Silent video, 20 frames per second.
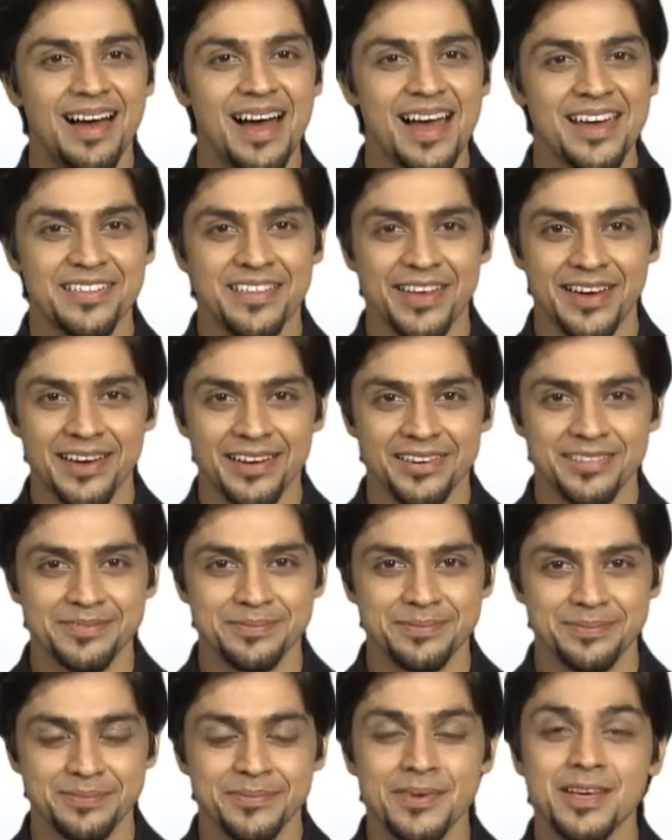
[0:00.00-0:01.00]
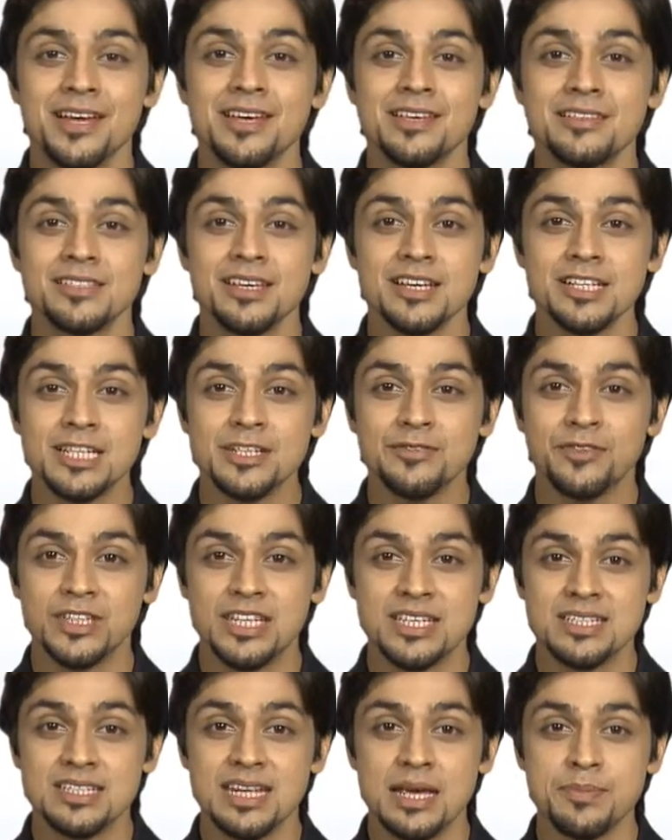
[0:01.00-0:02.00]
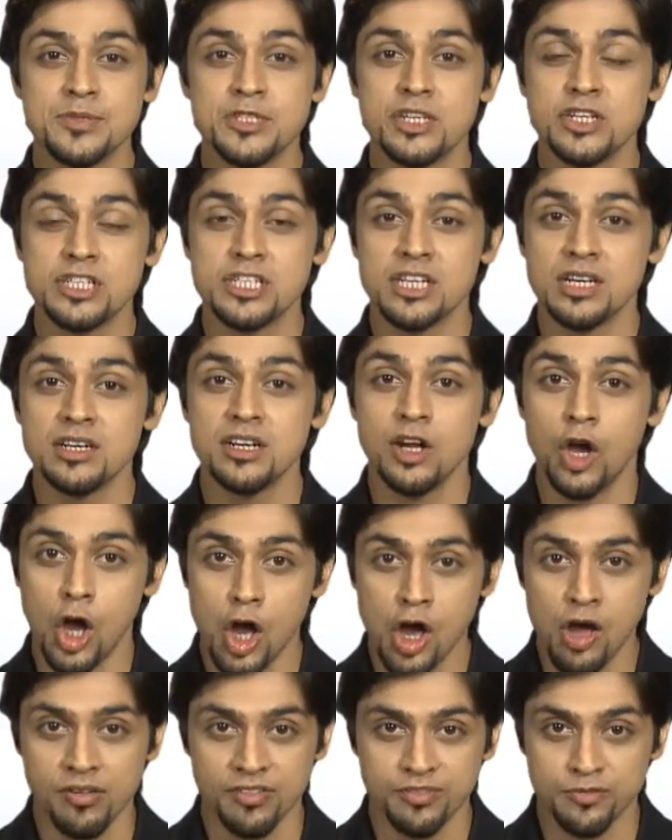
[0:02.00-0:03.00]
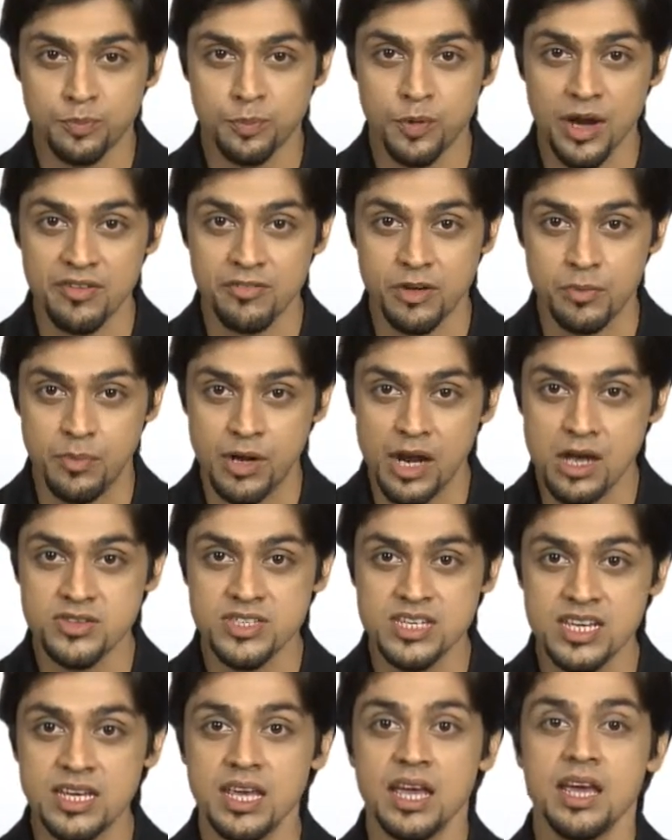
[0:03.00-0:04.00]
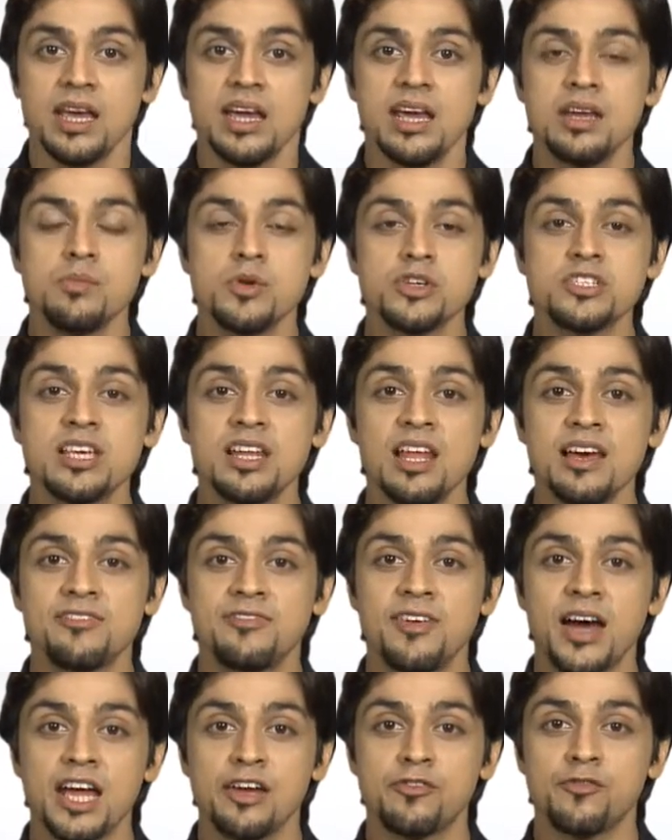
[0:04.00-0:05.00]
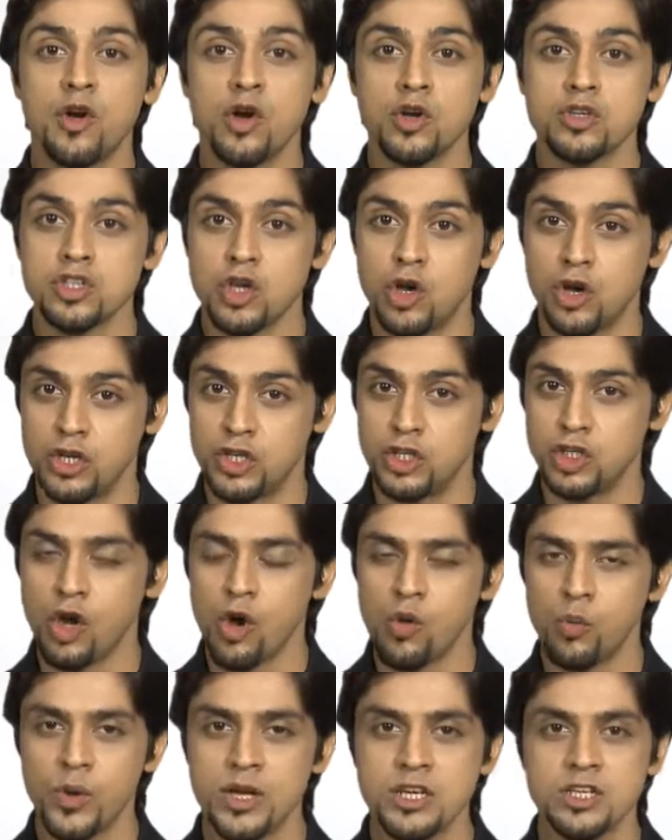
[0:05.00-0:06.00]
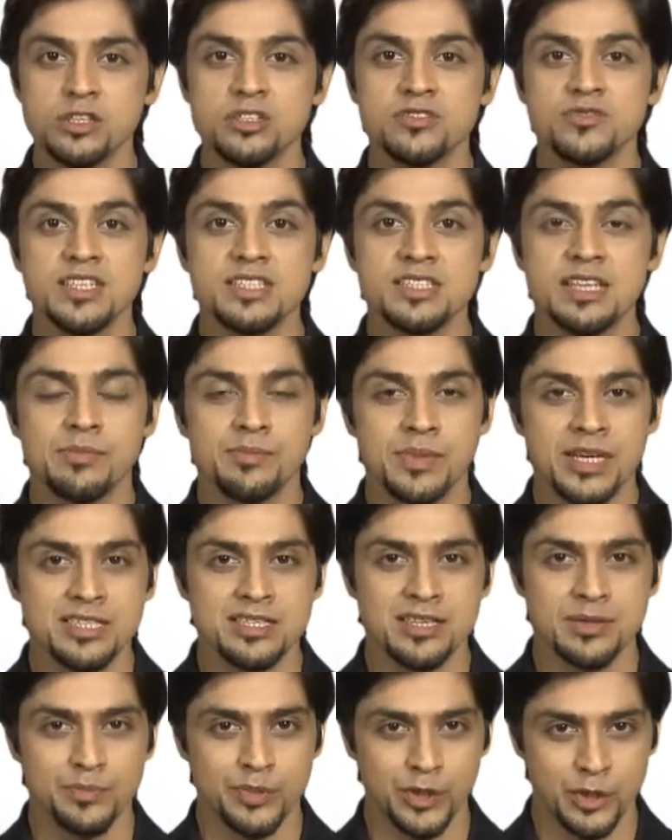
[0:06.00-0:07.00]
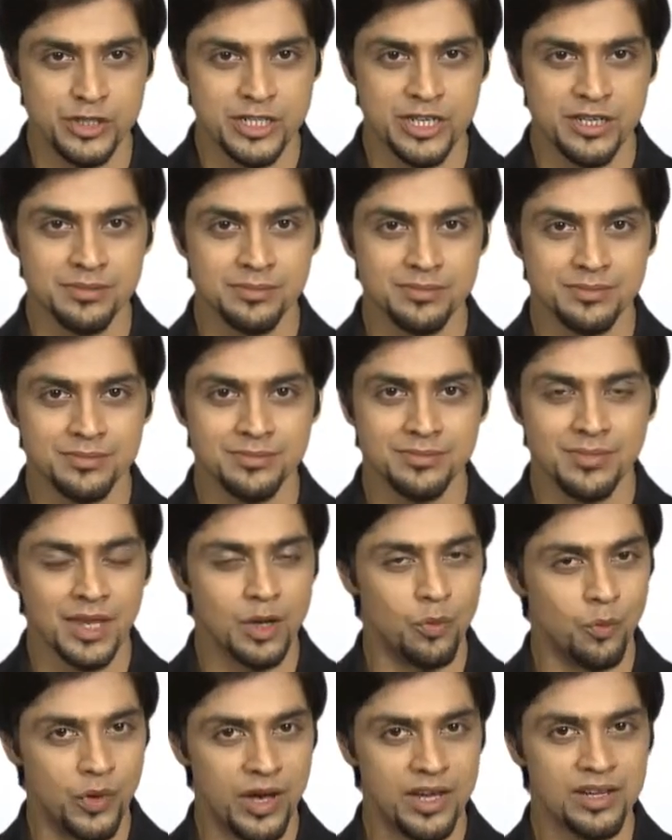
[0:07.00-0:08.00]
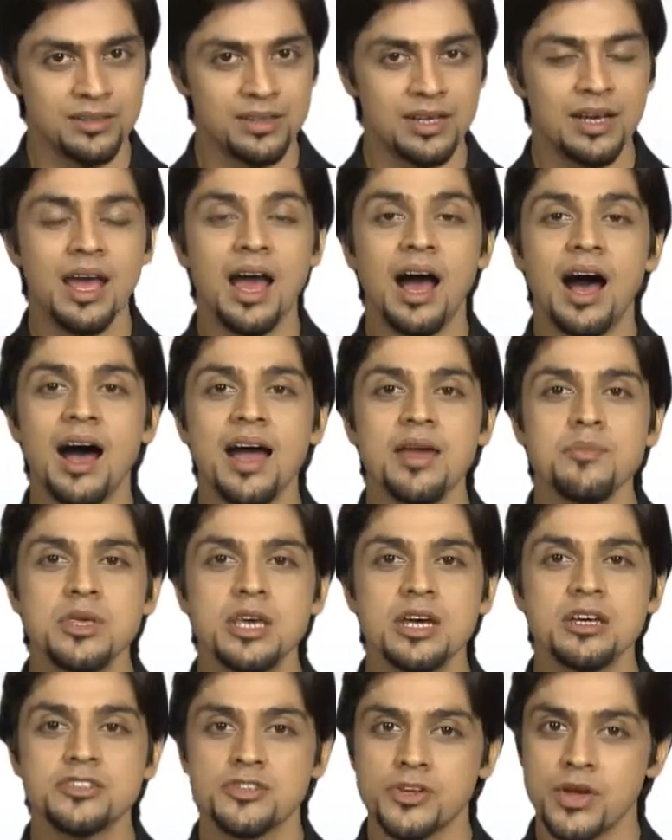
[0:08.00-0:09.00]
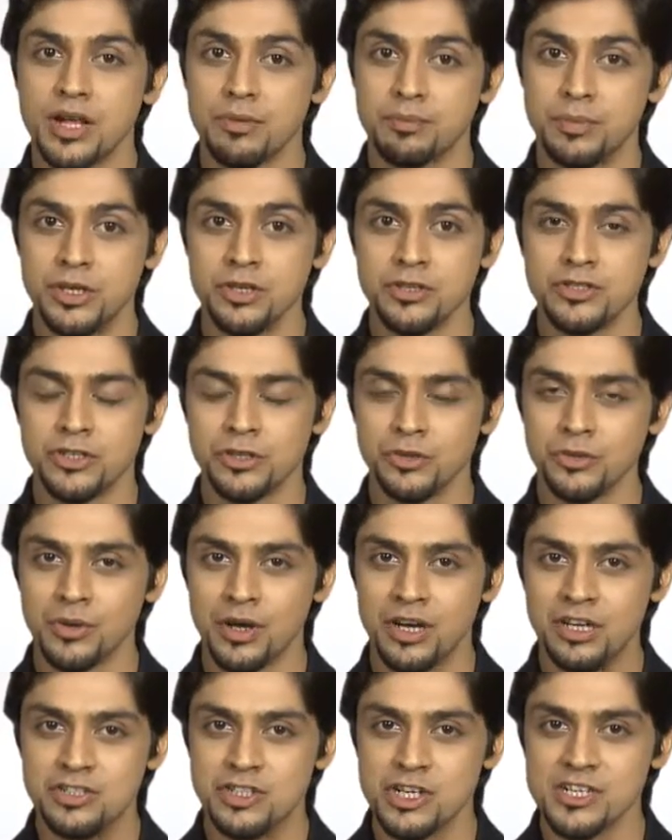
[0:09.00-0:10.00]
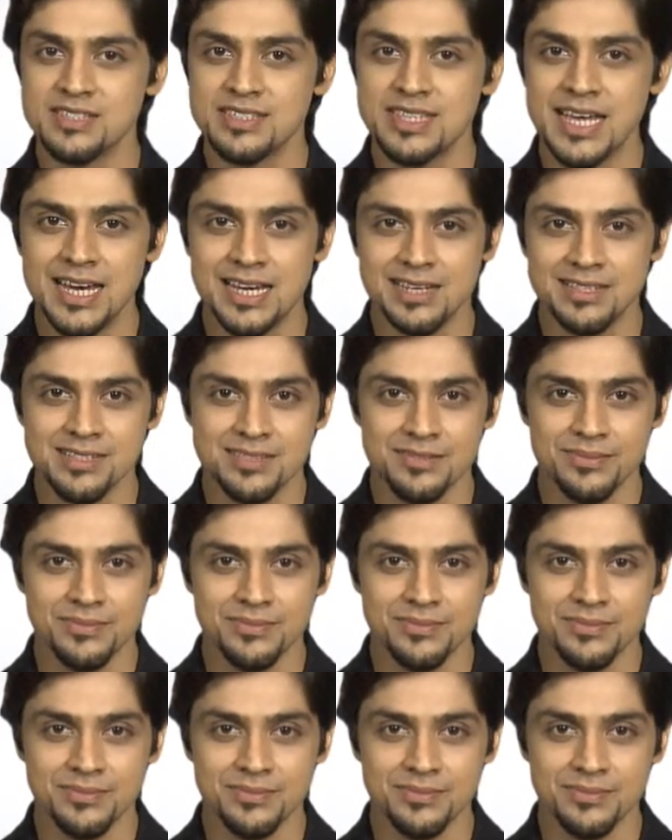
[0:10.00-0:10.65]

Hi there. Searching for the steps to turn off private browsing in Mozilla Firefox on your Windows Vista-based computer? Well, I'm here to help you do just that.